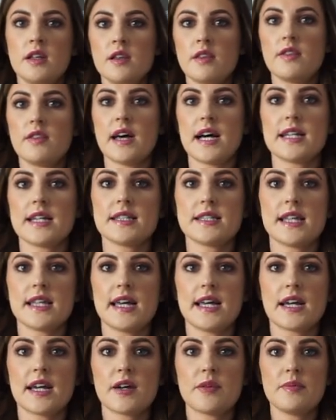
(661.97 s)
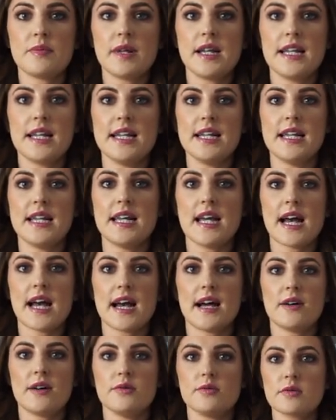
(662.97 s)
that's it completely
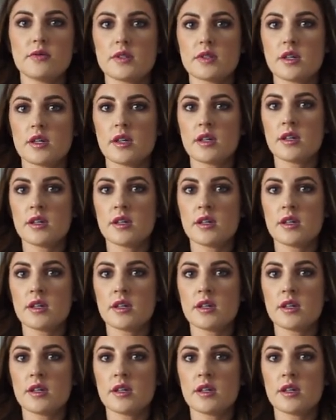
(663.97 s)
out.